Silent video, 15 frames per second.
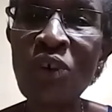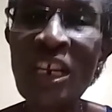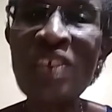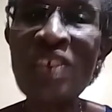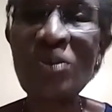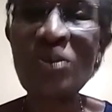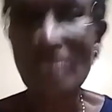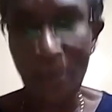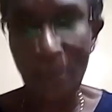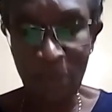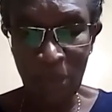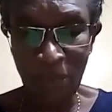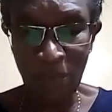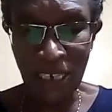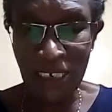to
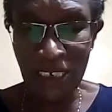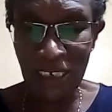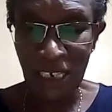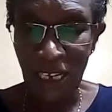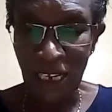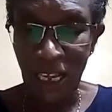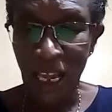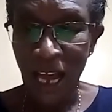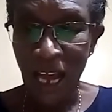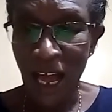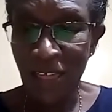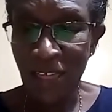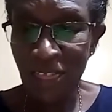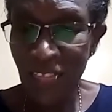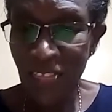supplement.
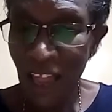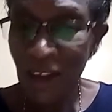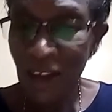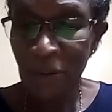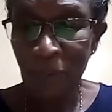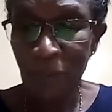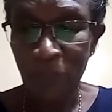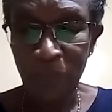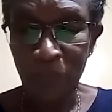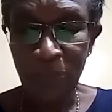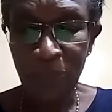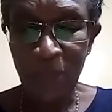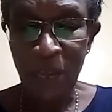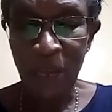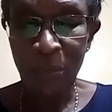And then
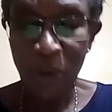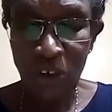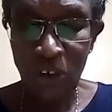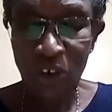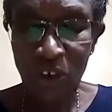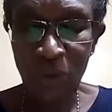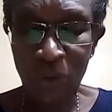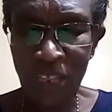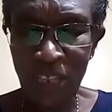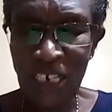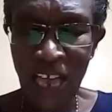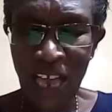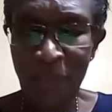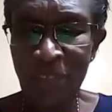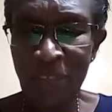most of the
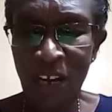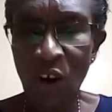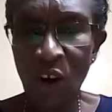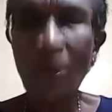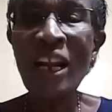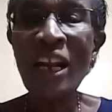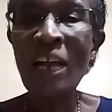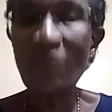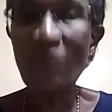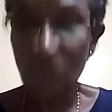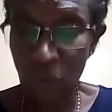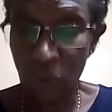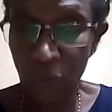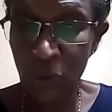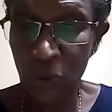time, the lower levels of
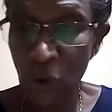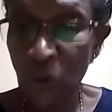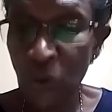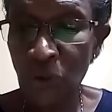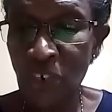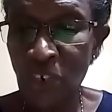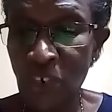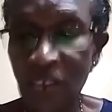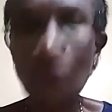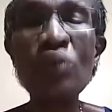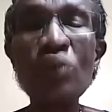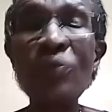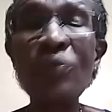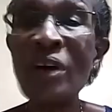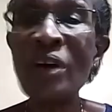Cocutain could
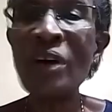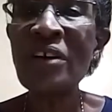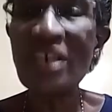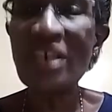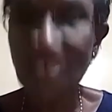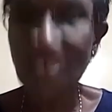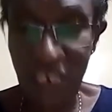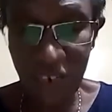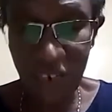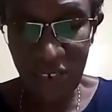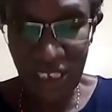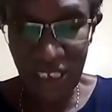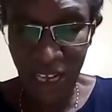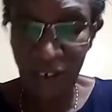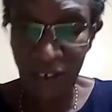very easily
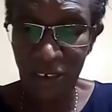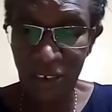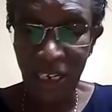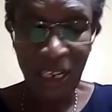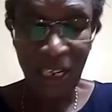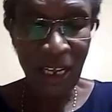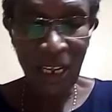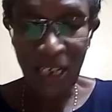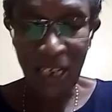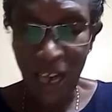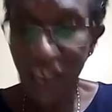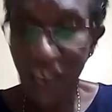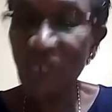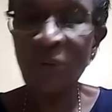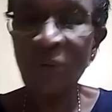result in heart
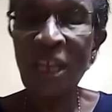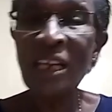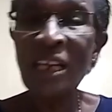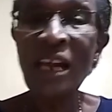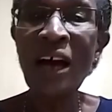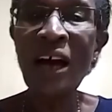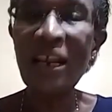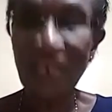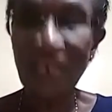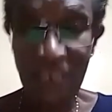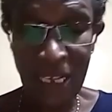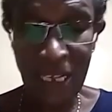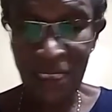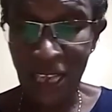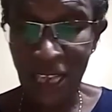failure, and as I
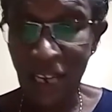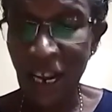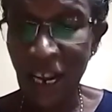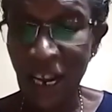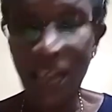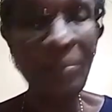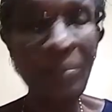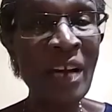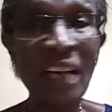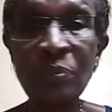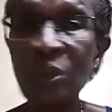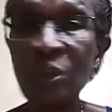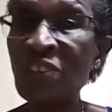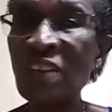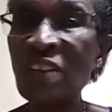said, high blood
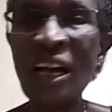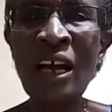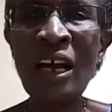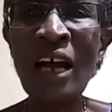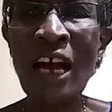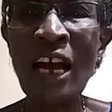pressure, and